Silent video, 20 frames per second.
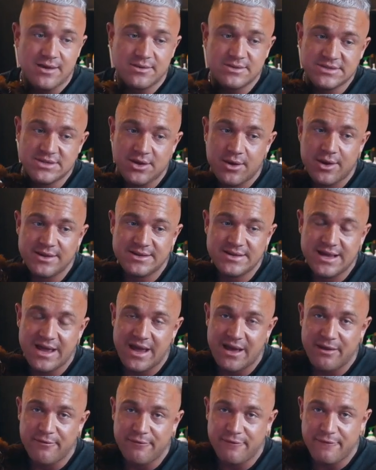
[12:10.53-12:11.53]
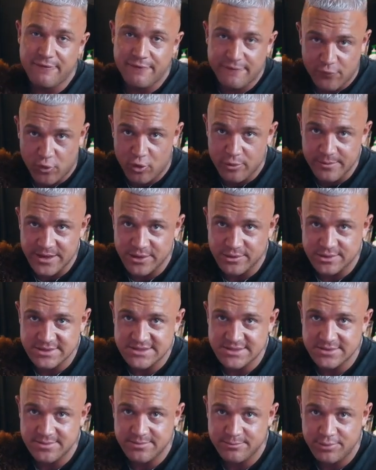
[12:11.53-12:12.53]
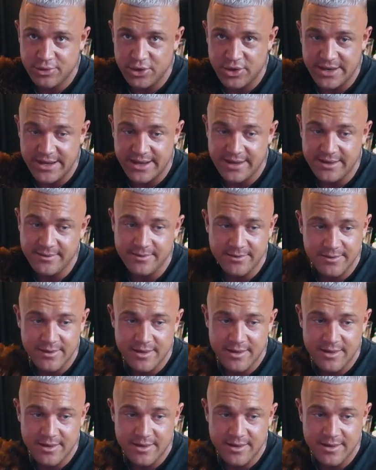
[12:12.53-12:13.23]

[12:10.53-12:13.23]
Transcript: was going to have four meals per day,